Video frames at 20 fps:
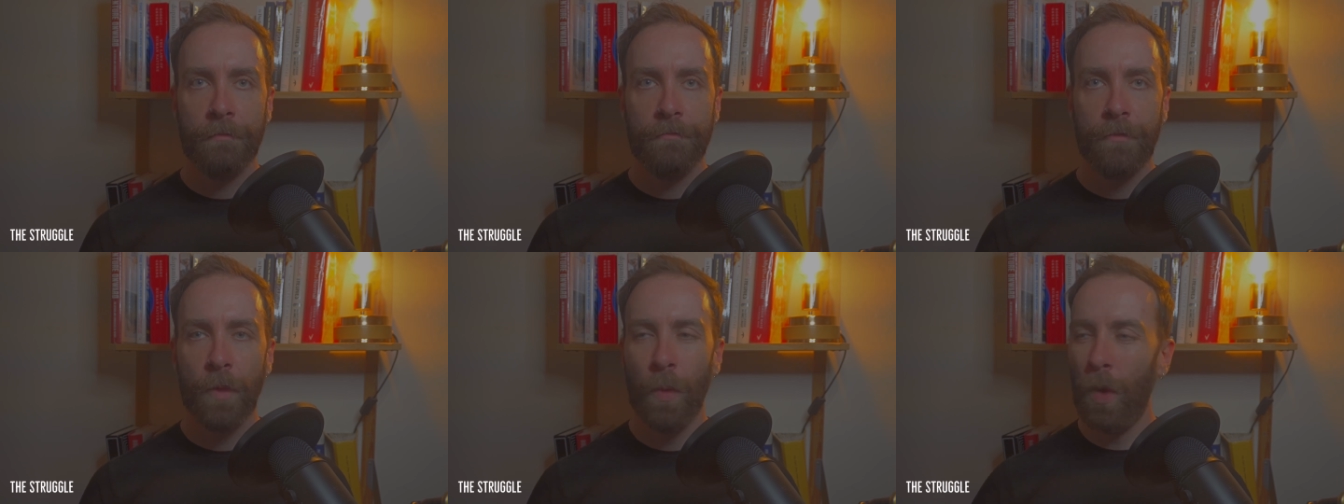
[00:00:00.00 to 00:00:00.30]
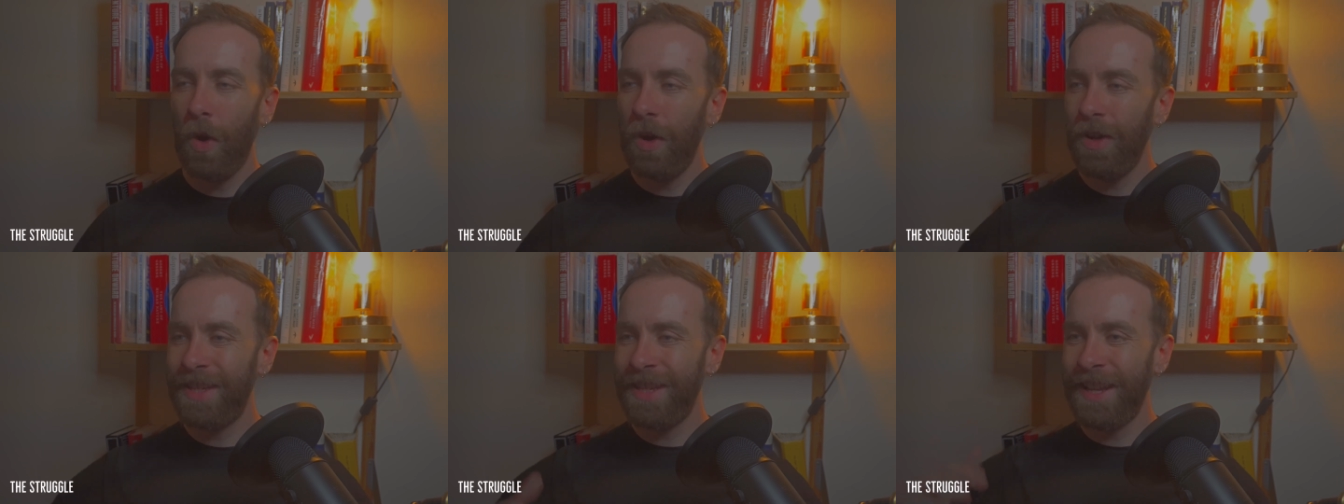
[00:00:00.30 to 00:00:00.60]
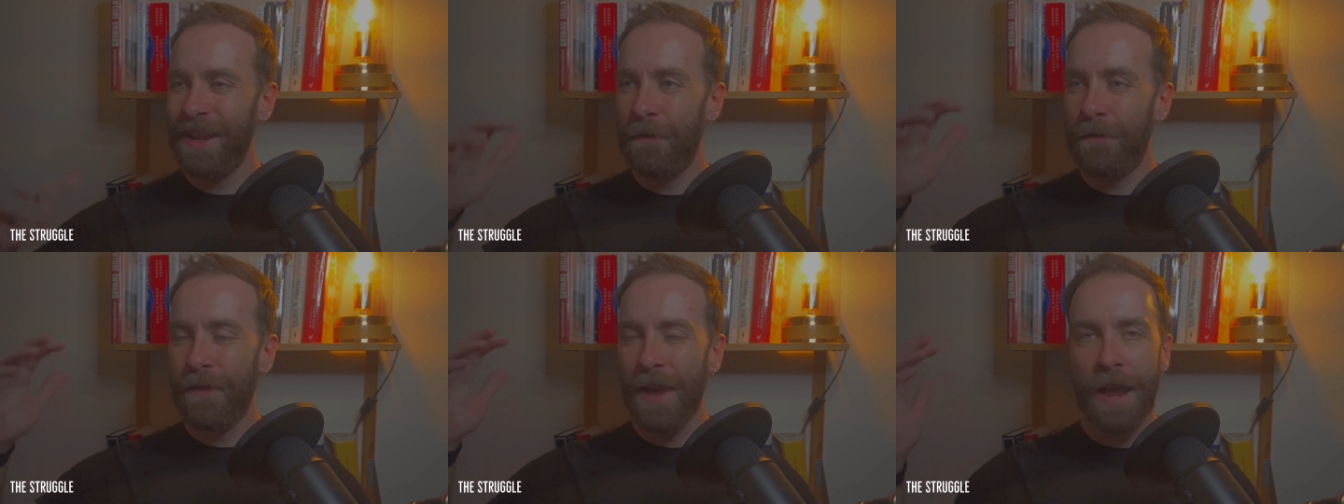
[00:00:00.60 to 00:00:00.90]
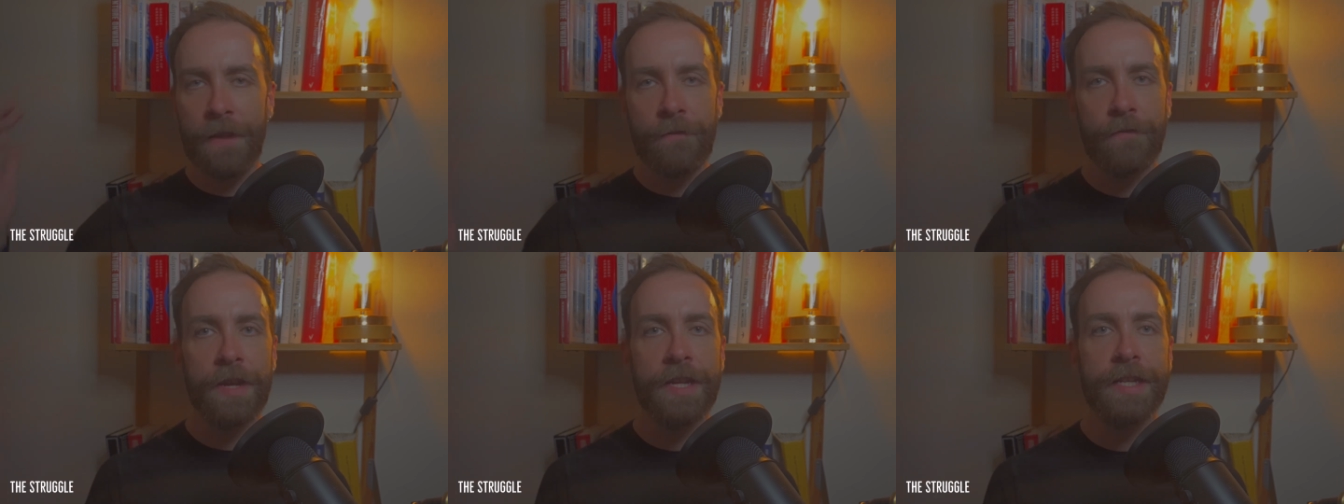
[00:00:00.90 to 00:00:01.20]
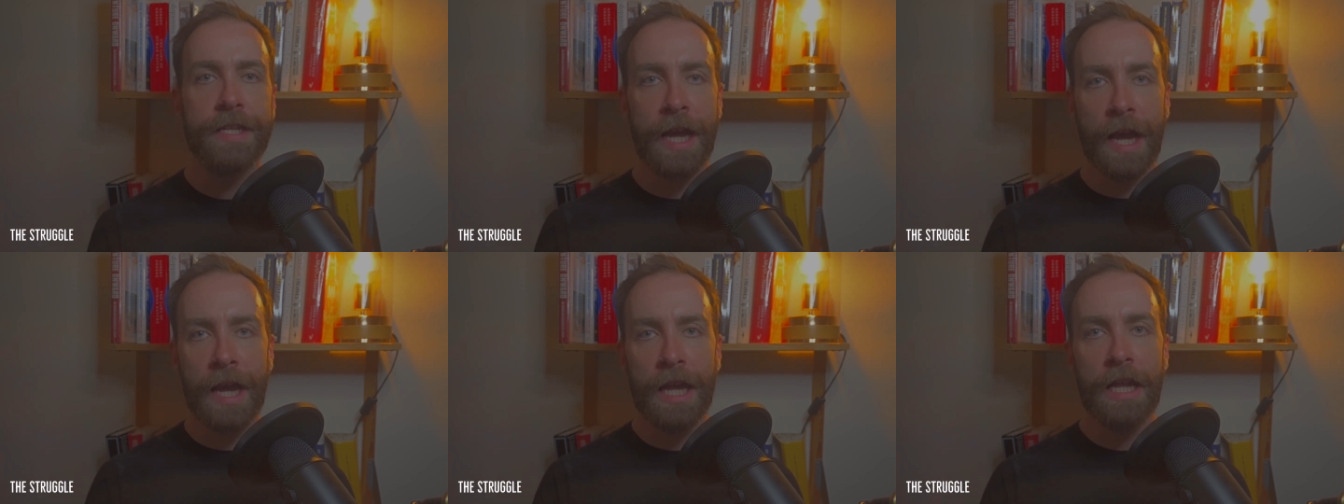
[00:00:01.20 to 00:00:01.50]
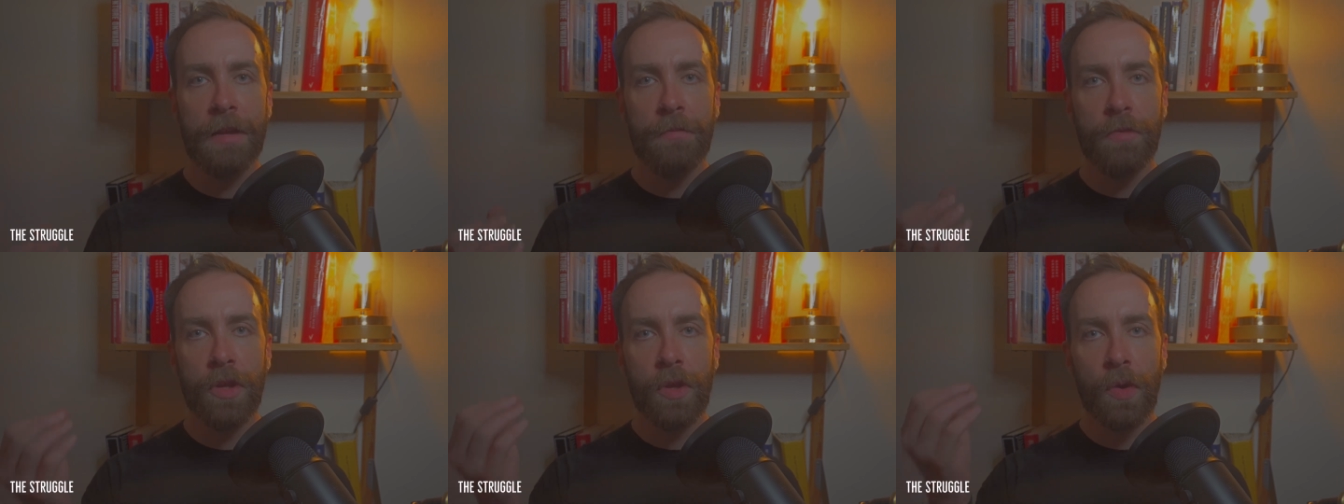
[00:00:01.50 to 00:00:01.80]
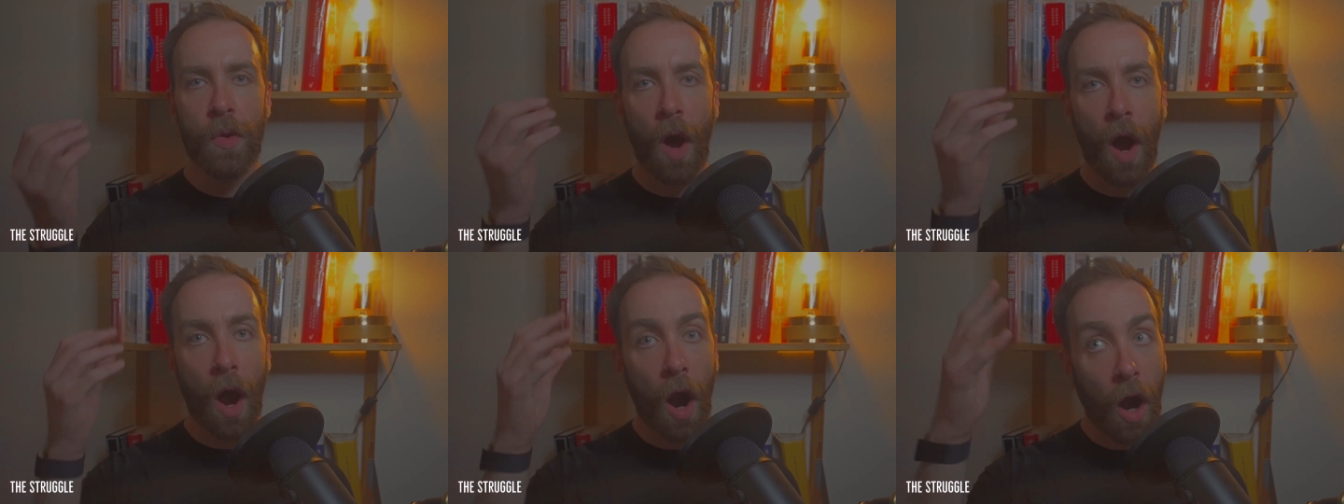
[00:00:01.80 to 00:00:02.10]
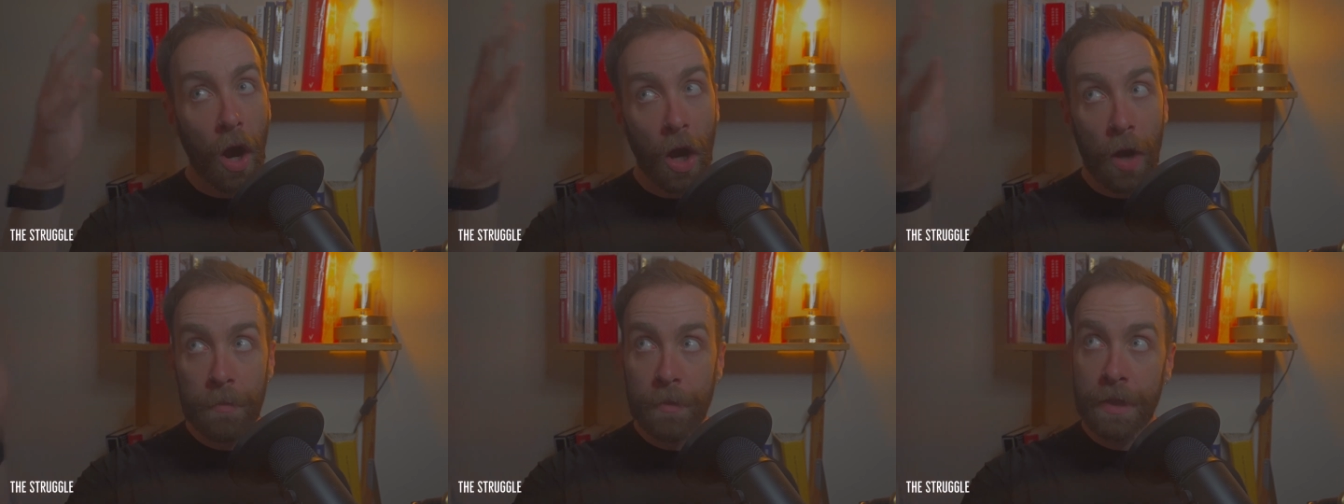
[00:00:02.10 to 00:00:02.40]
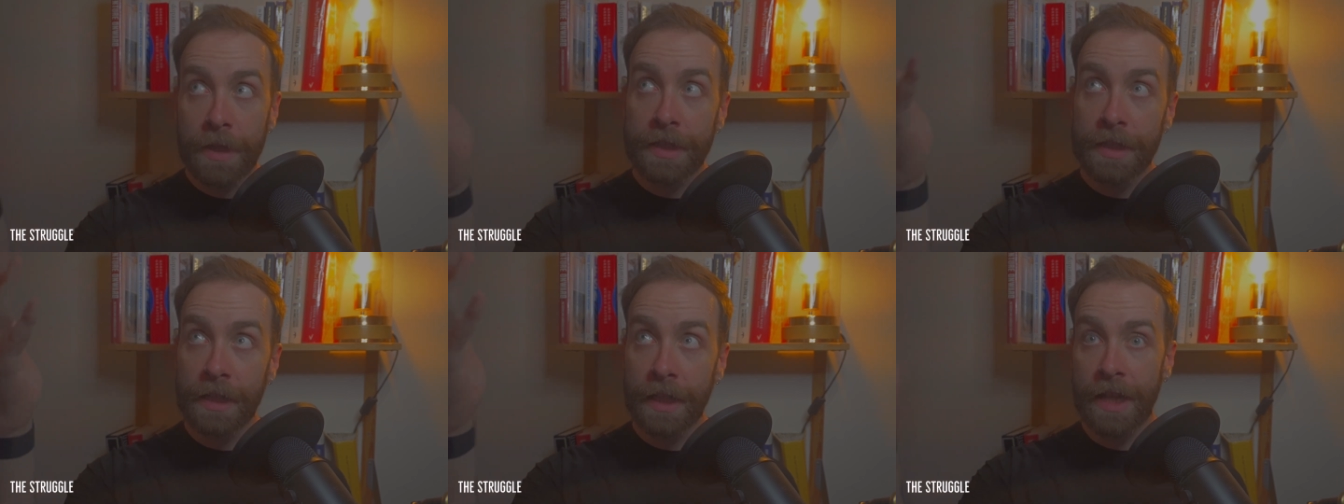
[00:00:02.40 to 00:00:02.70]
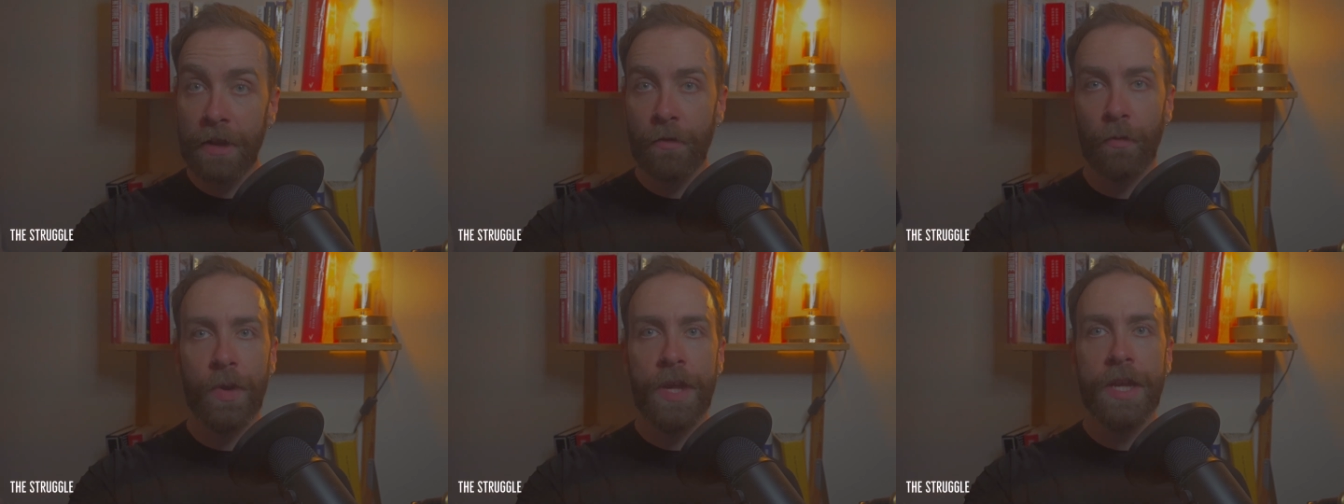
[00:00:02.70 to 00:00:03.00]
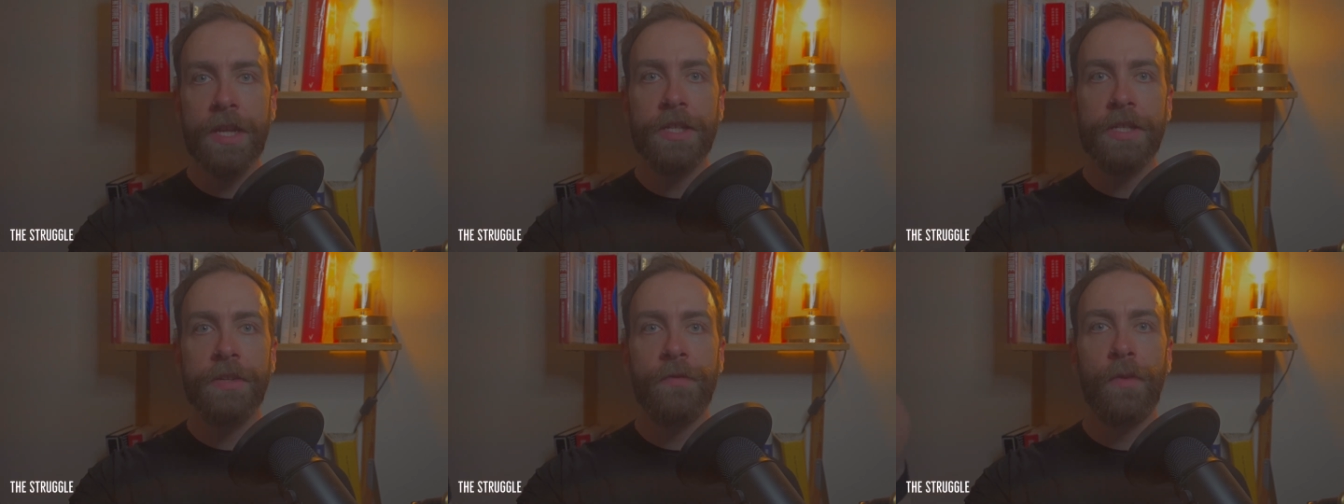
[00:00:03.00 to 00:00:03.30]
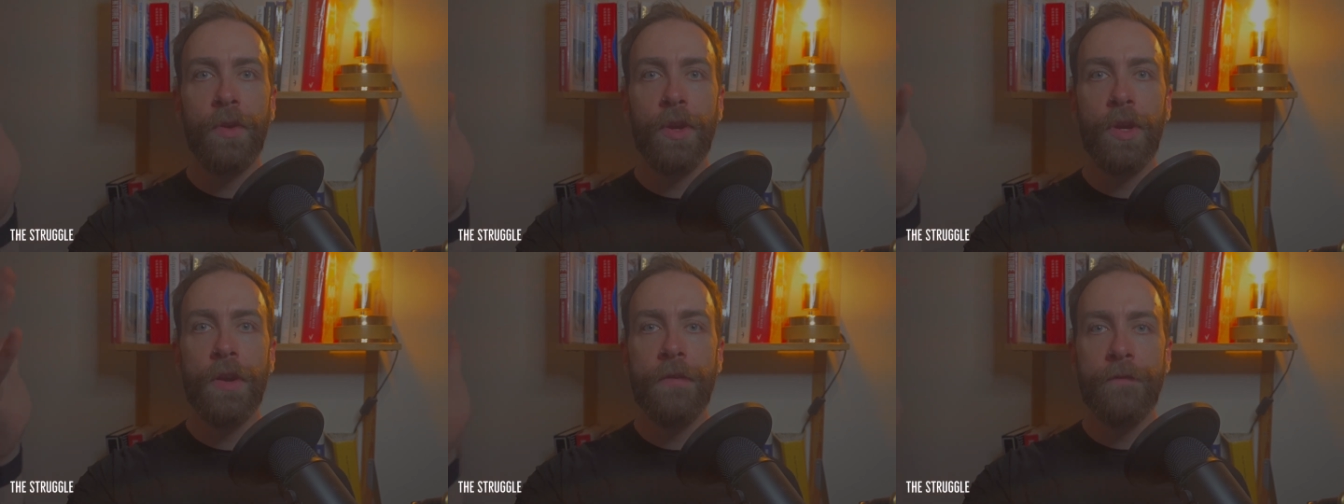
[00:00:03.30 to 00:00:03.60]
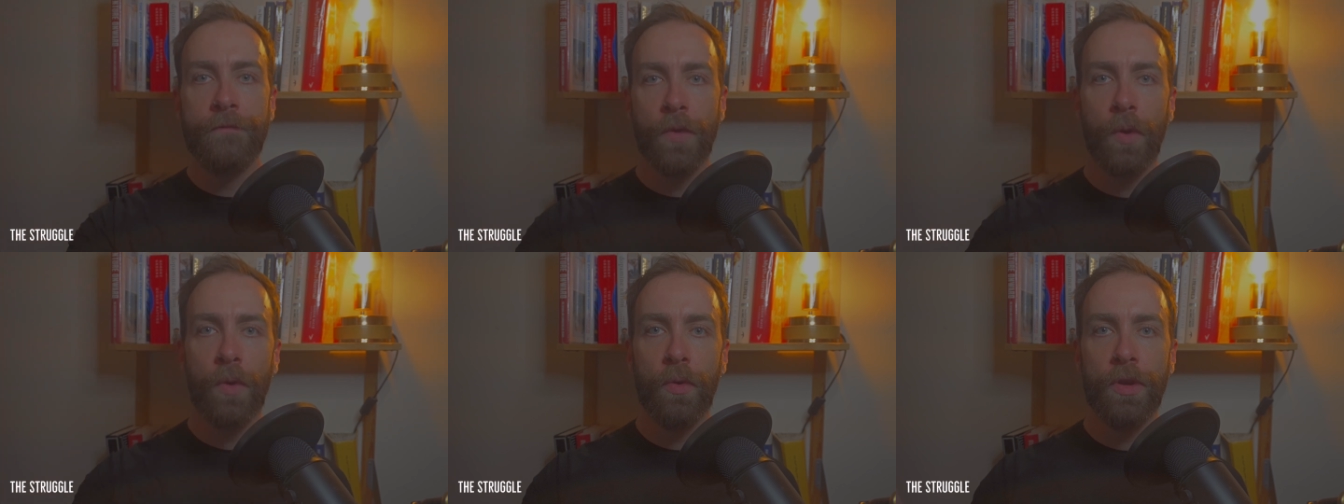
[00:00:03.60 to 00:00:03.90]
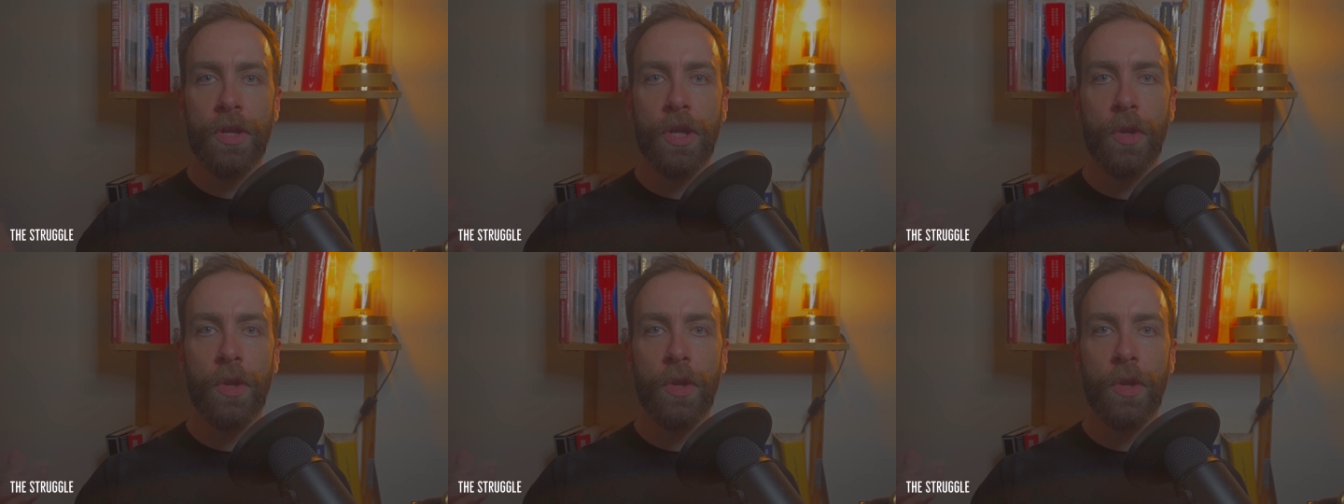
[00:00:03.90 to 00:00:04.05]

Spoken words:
What if every time you harmlessly reached for your phone,